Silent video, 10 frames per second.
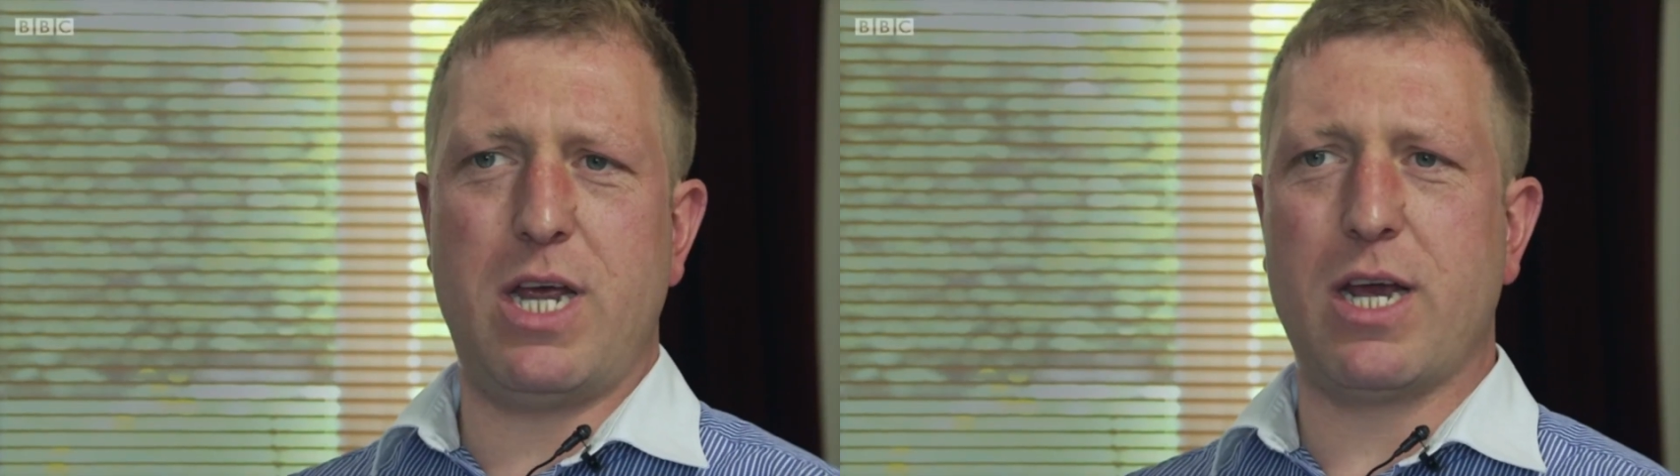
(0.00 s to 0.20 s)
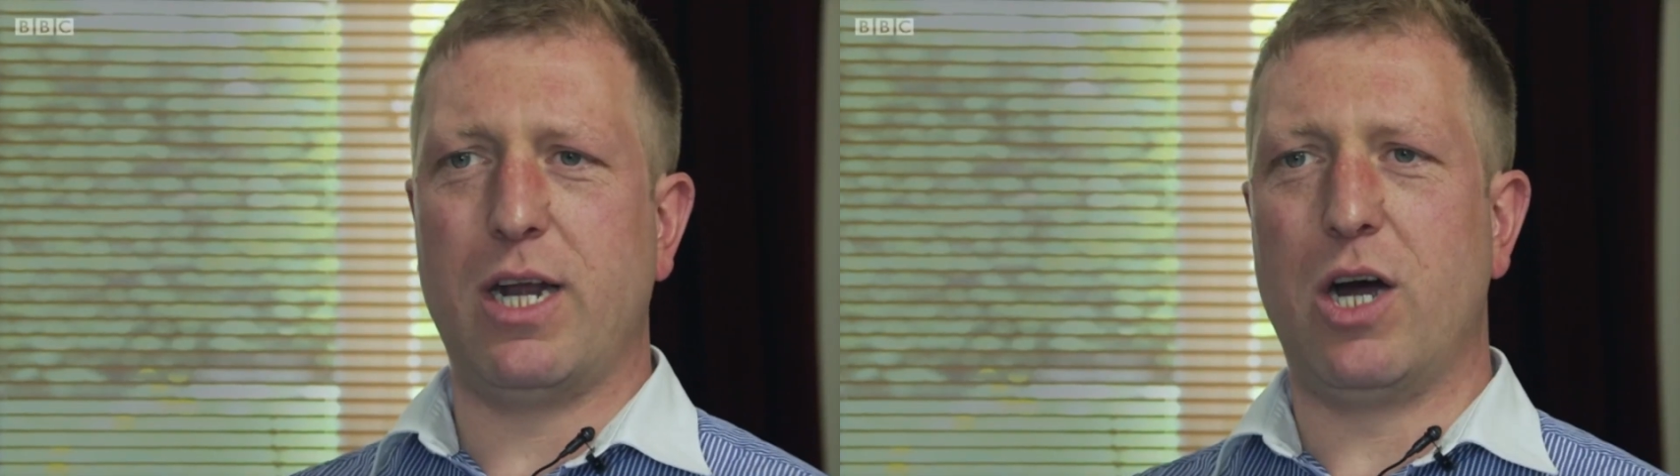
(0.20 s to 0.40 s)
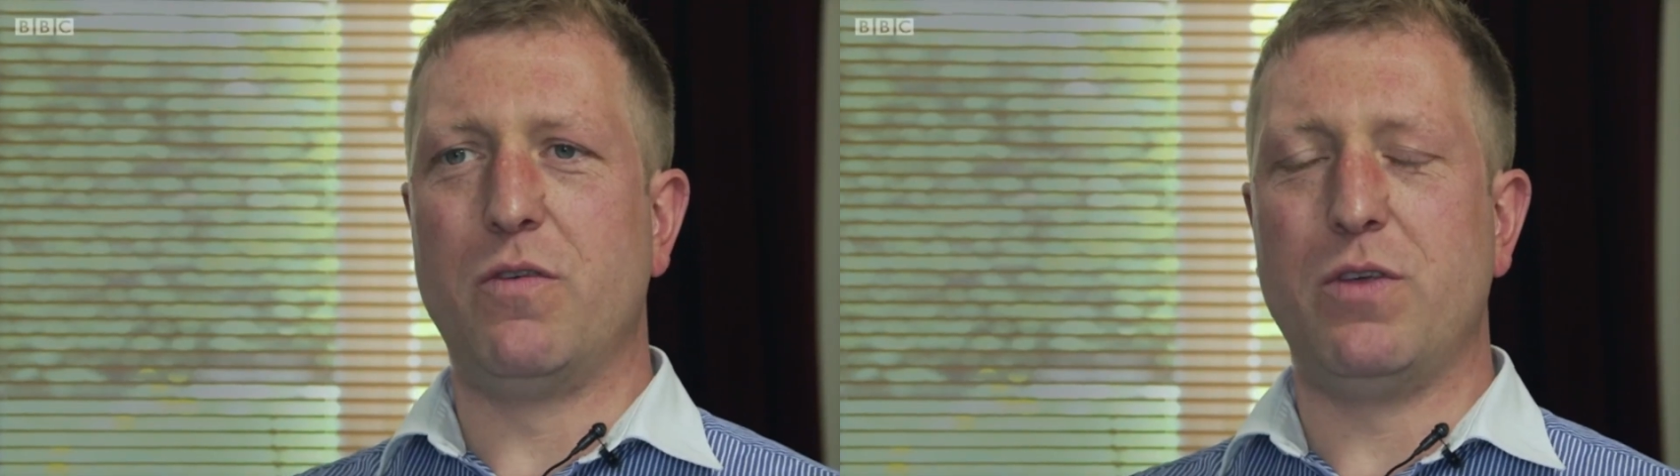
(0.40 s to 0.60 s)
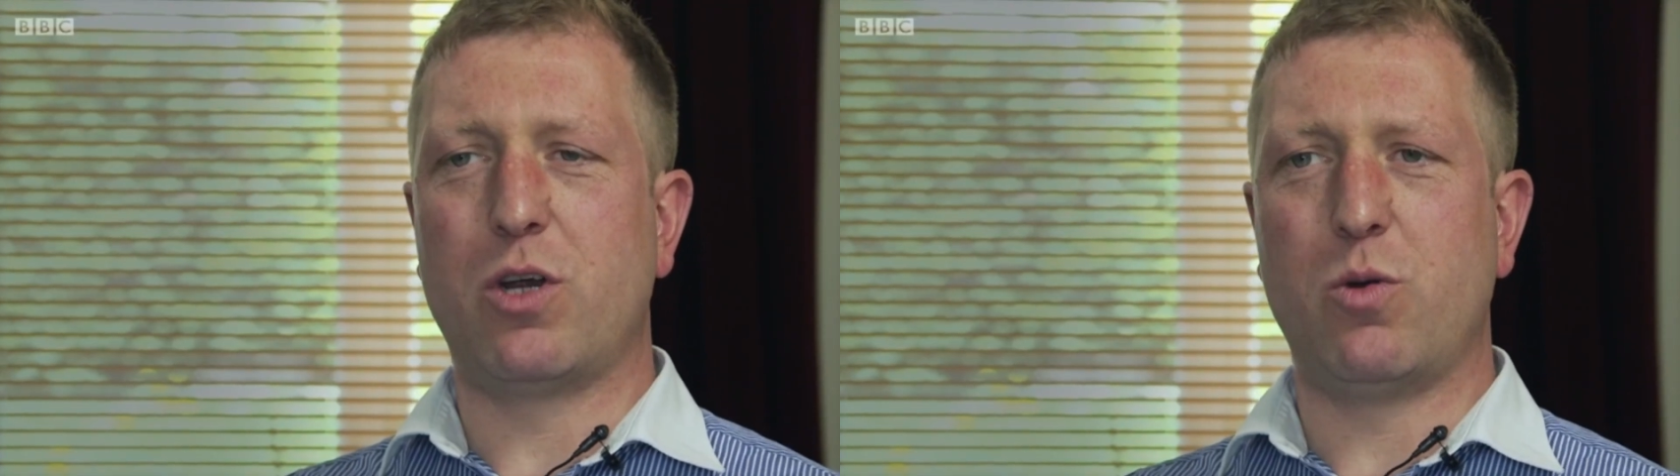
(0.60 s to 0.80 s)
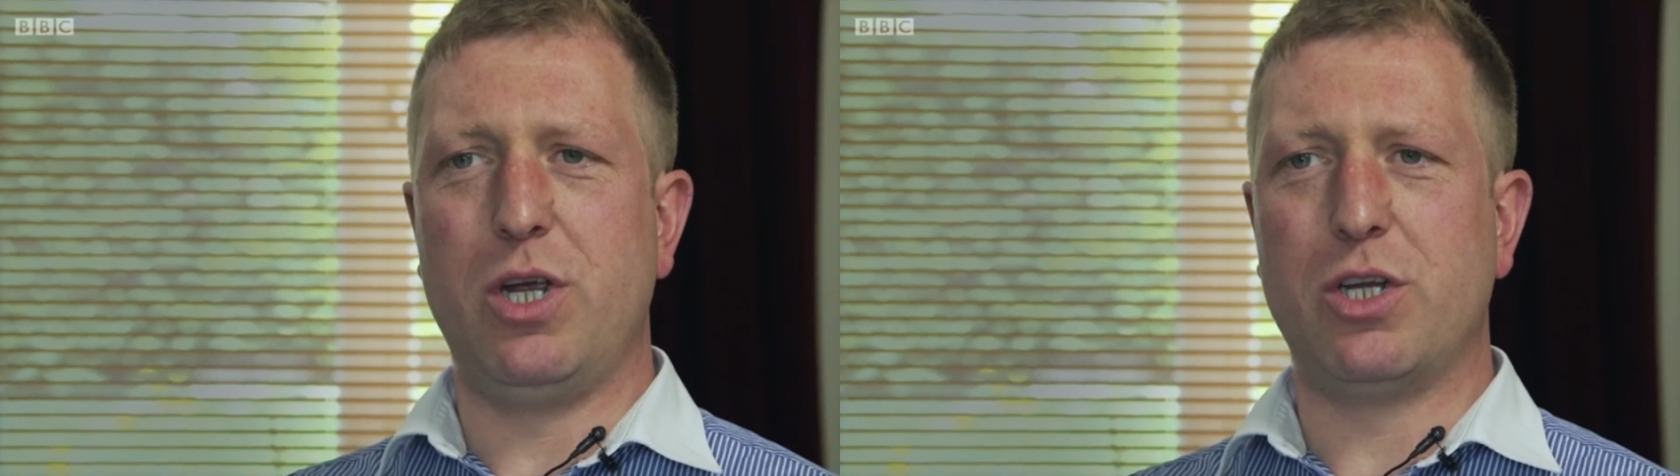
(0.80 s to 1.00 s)
of taken out of the
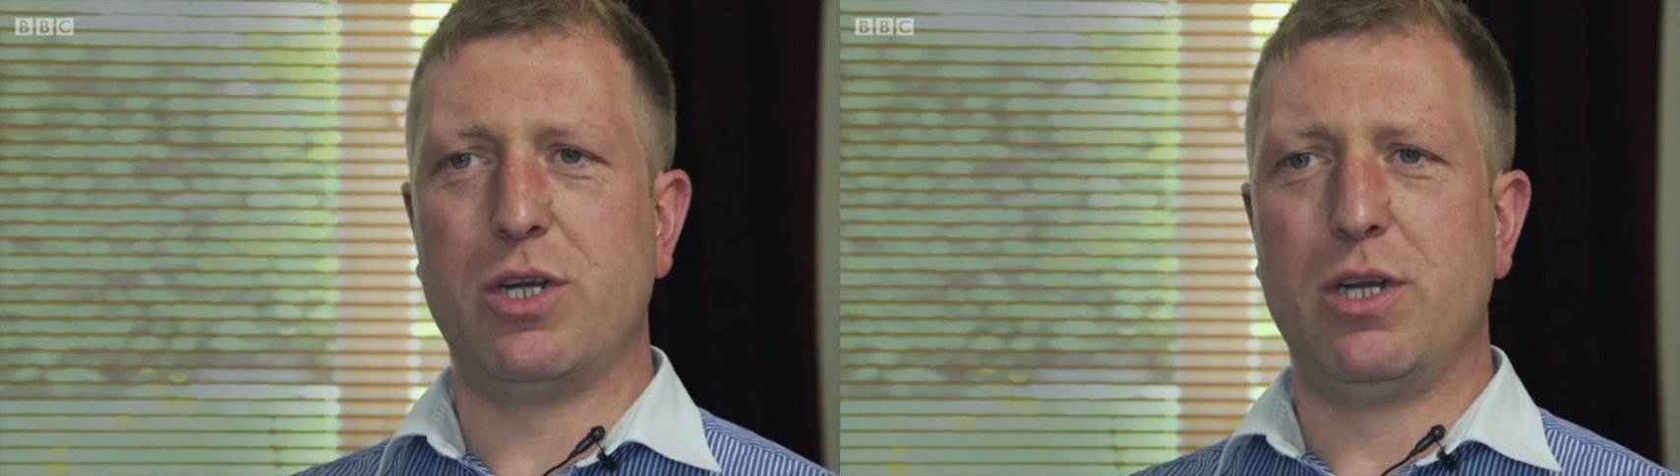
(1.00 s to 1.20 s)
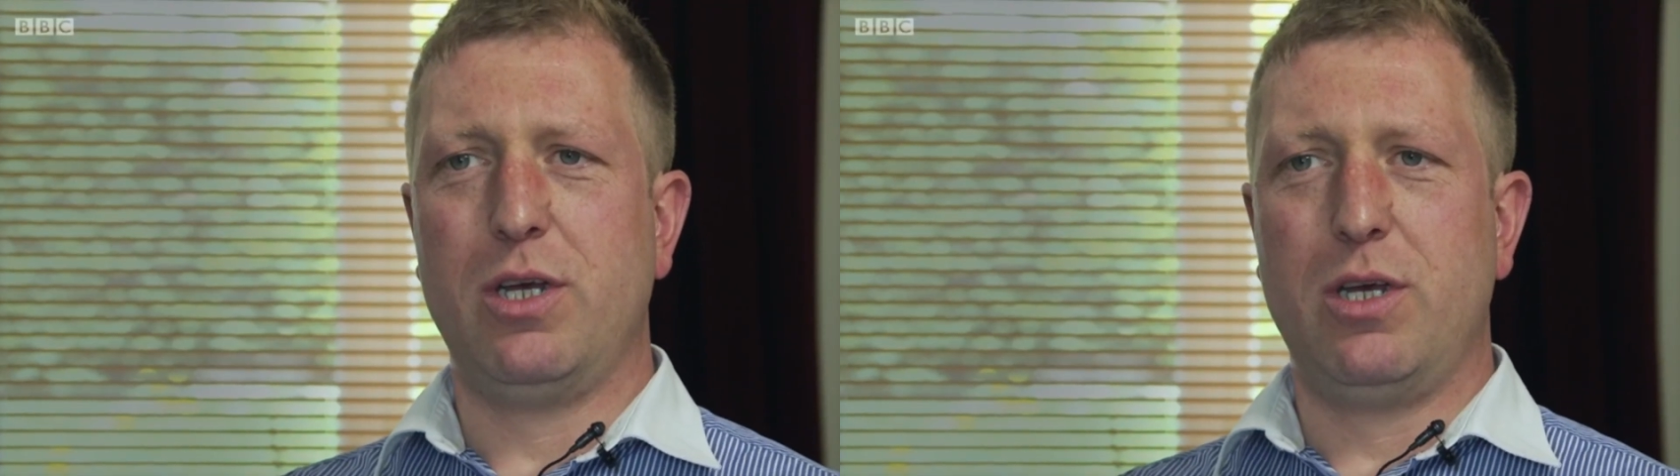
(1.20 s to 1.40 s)
equation.